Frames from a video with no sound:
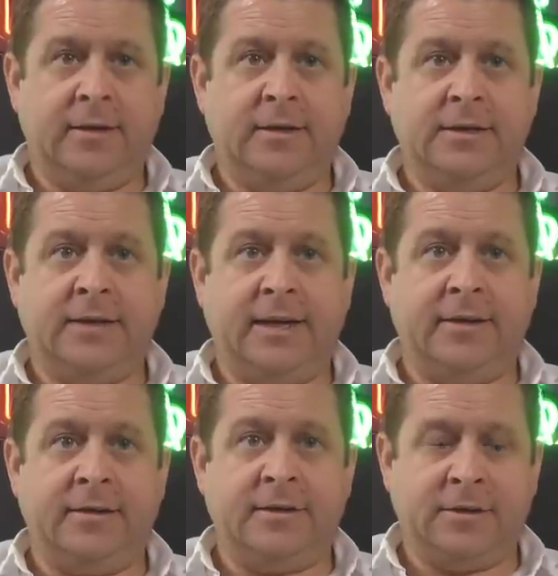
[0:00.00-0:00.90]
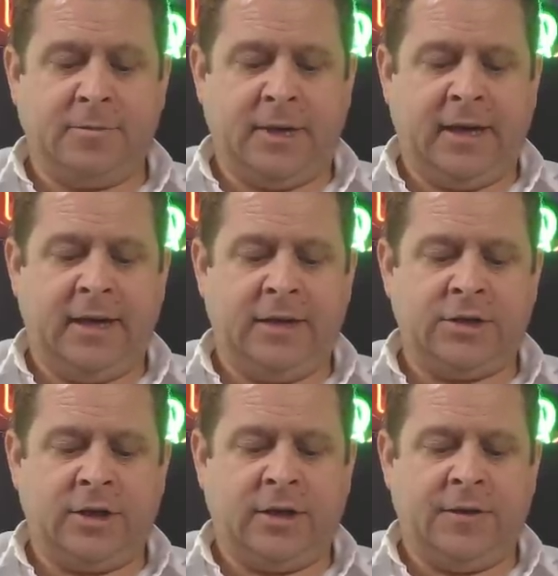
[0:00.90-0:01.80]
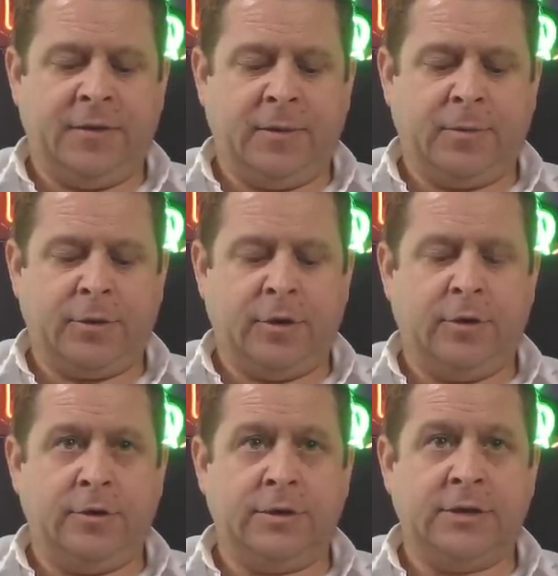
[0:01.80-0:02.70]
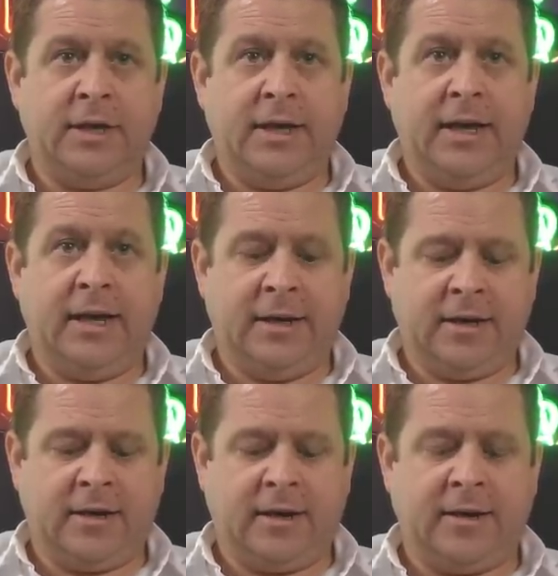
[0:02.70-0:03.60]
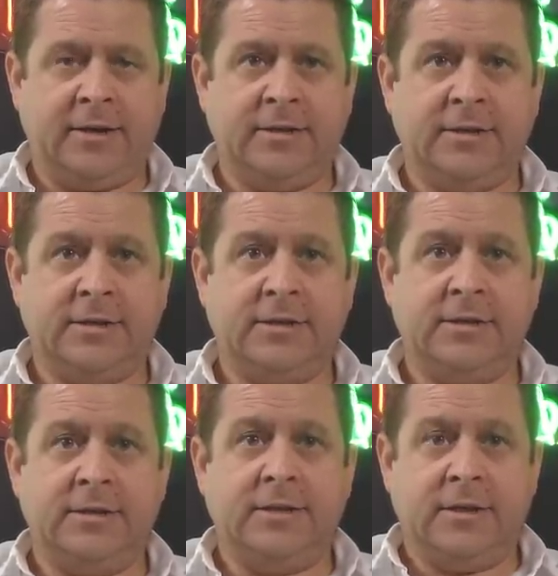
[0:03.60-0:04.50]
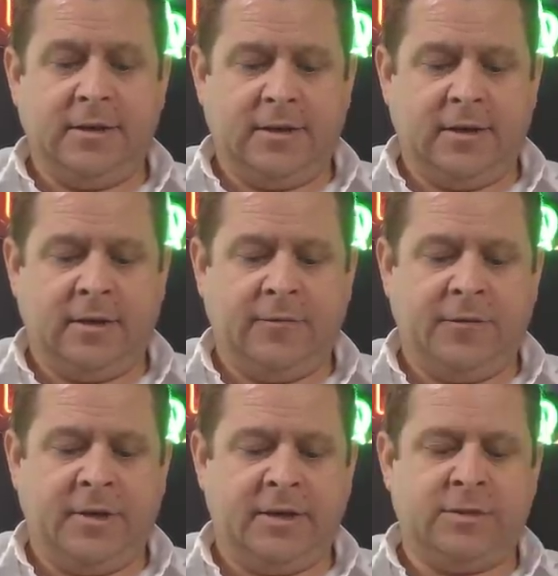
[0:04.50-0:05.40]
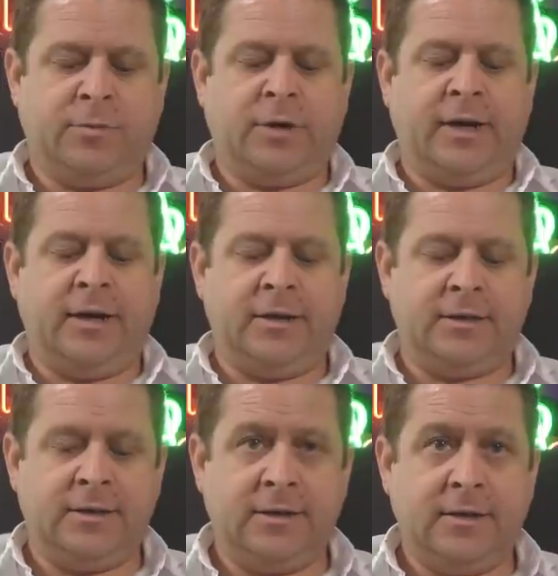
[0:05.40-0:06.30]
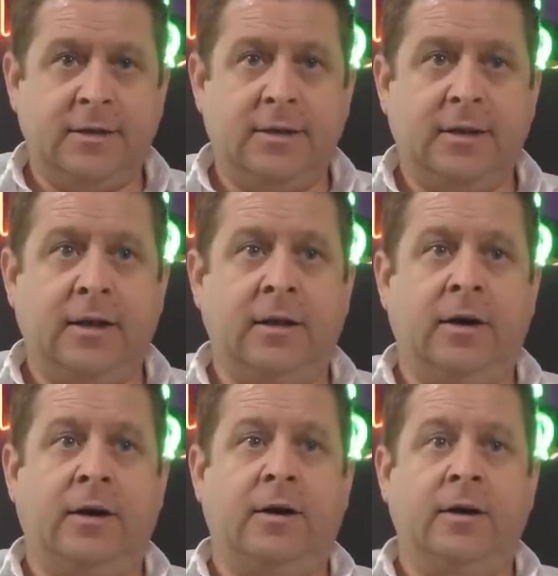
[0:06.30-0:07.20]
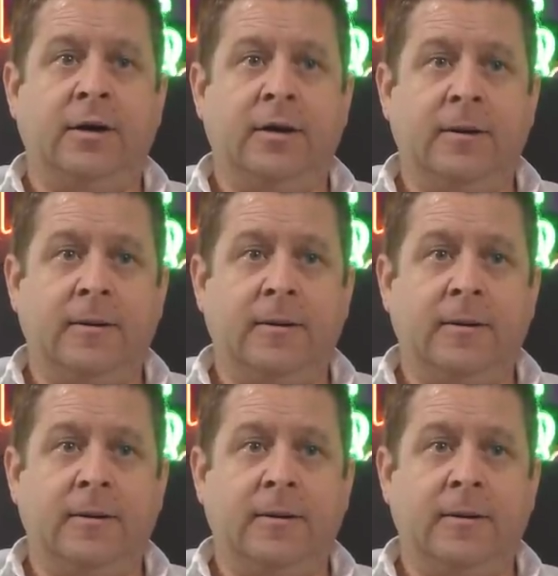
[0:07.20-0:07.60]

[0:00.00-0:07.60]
sales page on the pros and cons of this product along